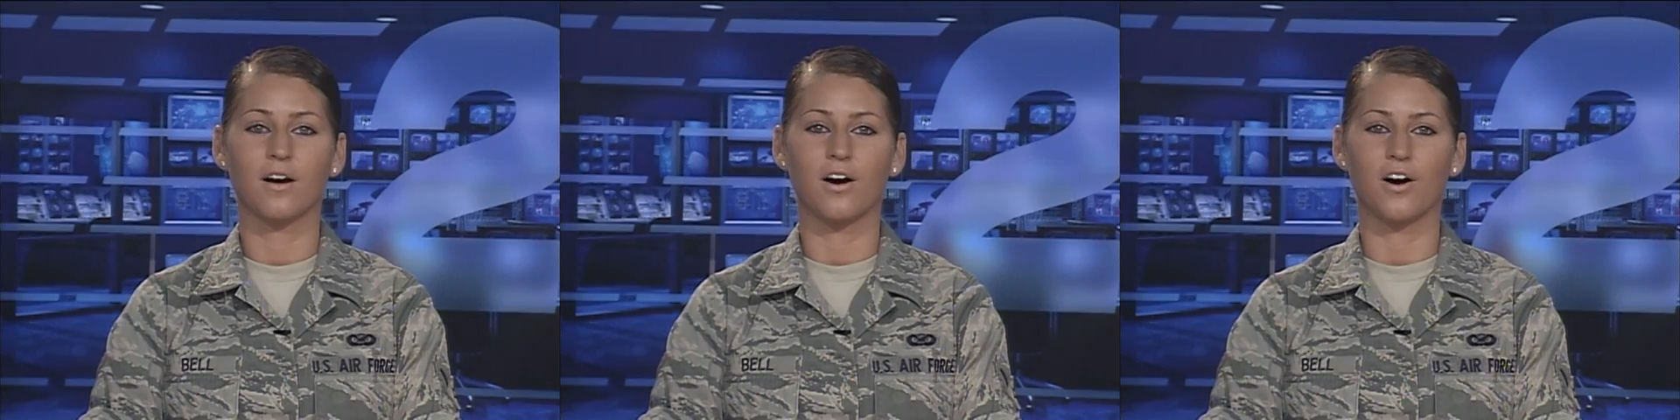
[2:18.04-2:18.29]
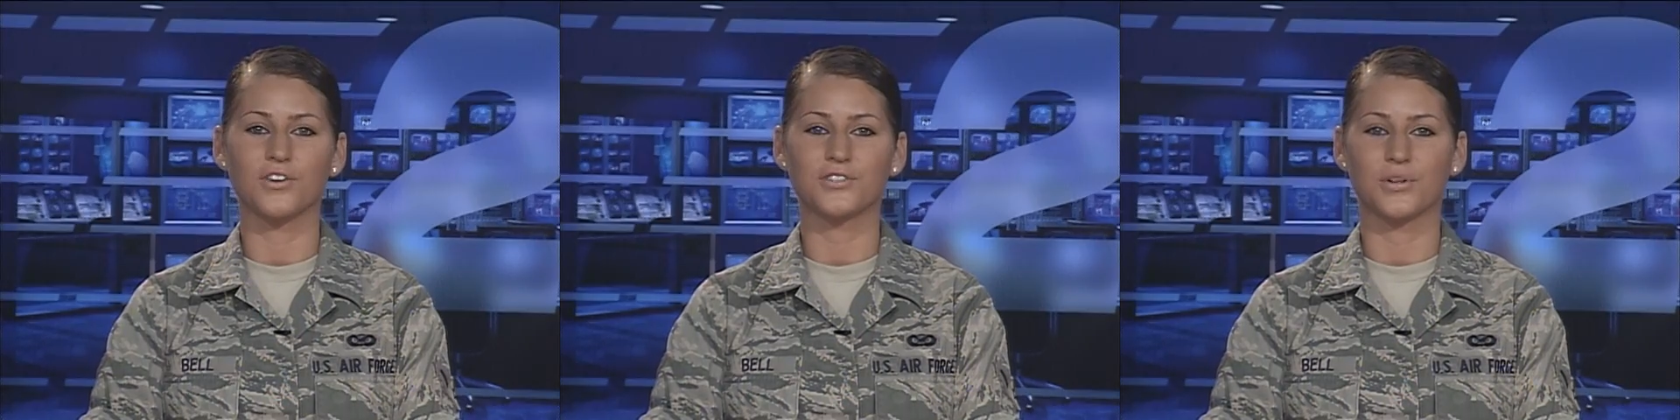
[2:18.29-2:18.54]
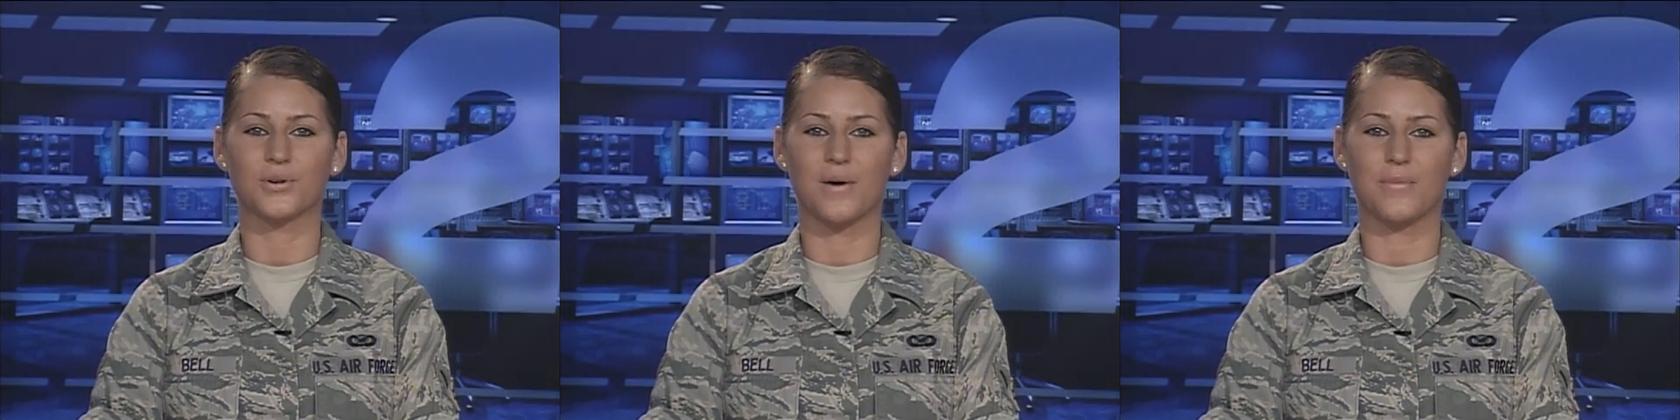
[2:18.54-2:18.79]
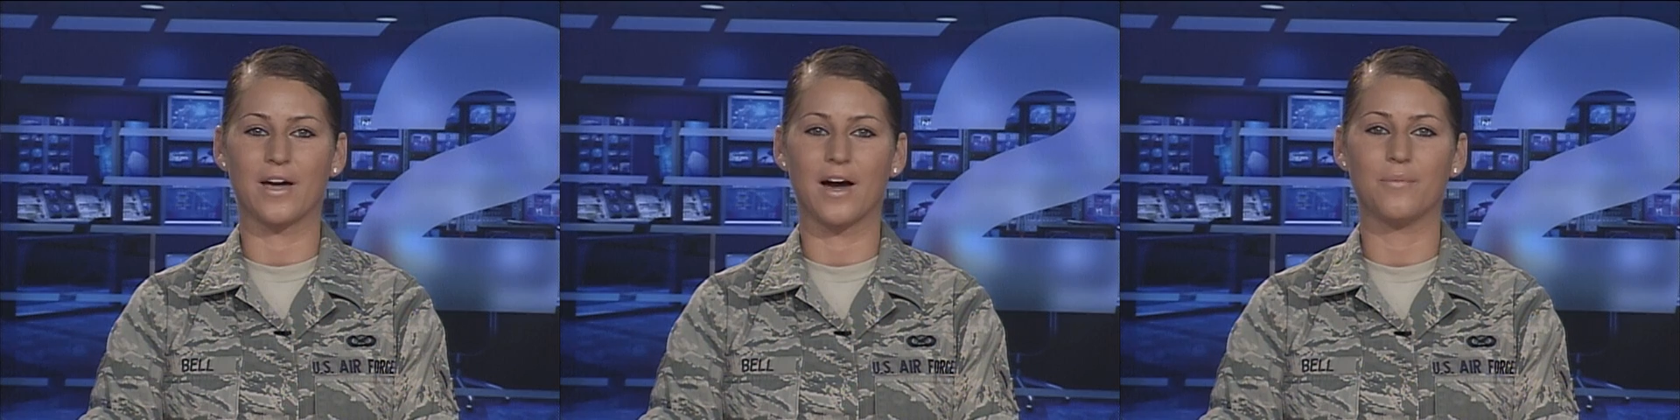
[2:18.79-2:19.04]
Also
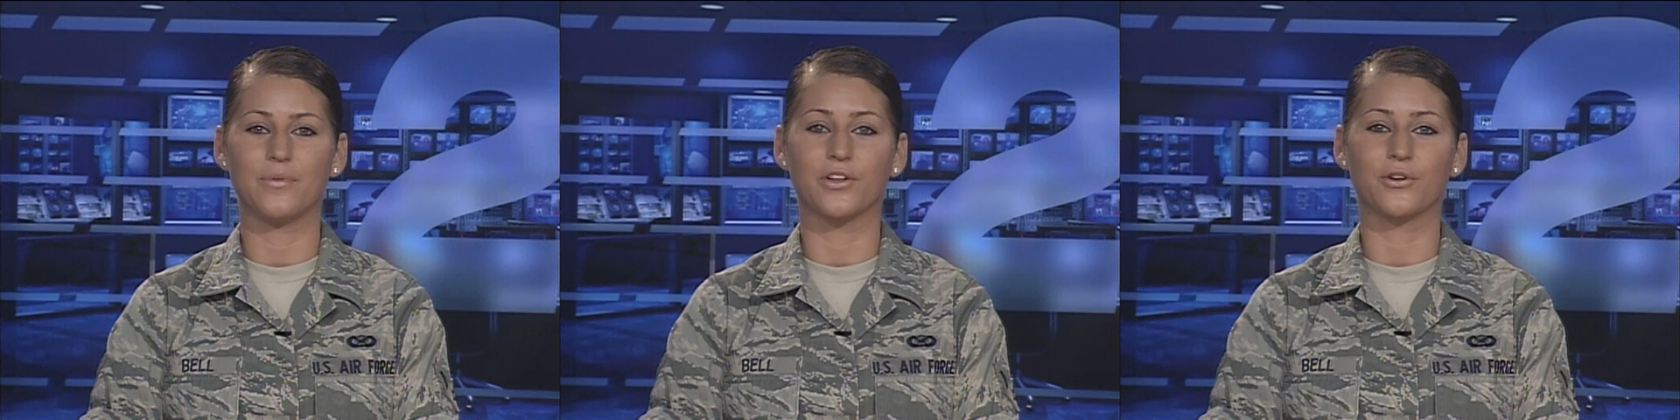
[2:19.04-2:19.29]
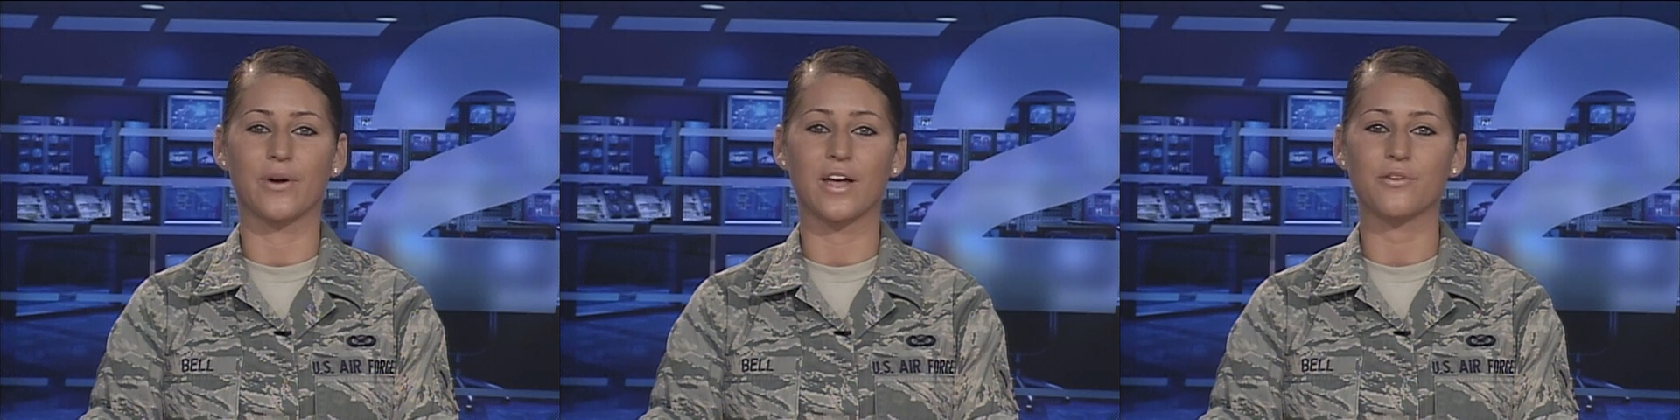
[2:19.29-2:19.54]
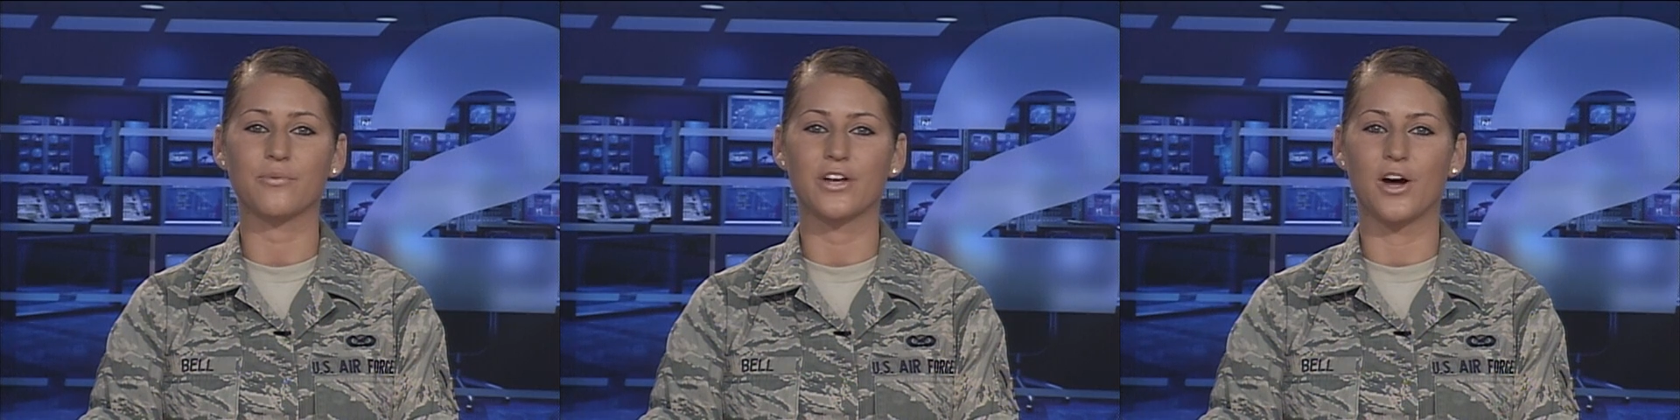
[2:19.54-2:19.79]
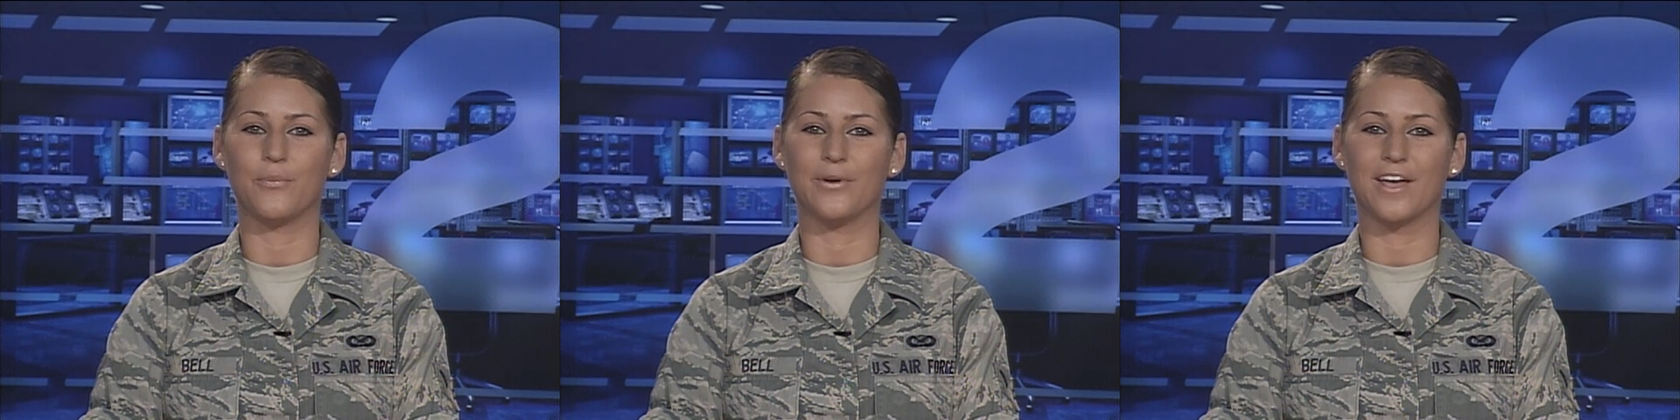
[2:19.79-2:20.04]
coming up, the grand
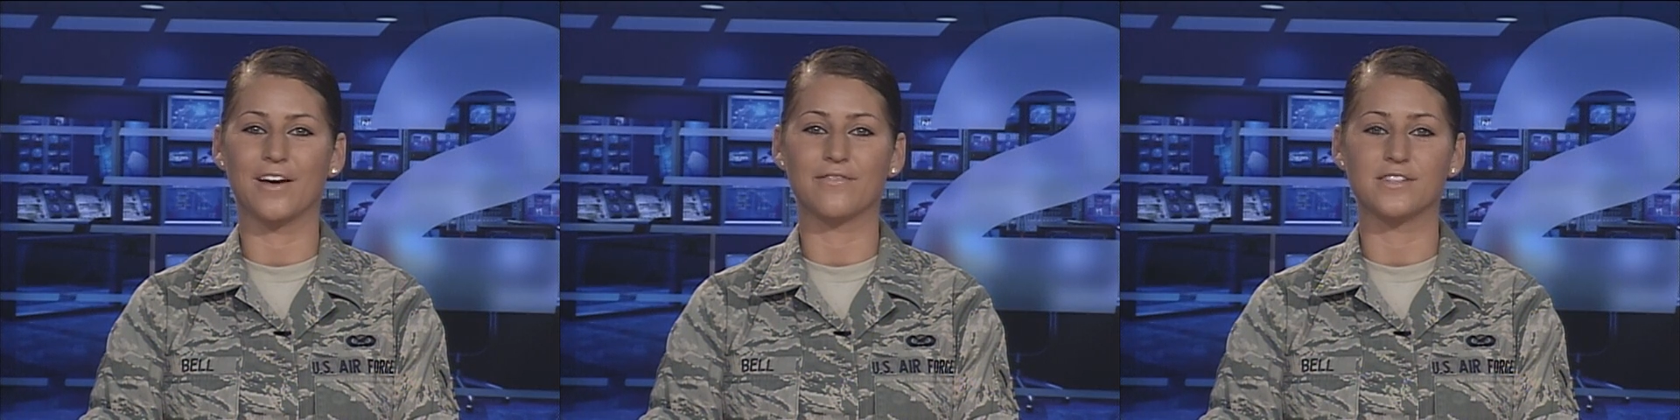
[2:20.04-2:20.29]
reopening of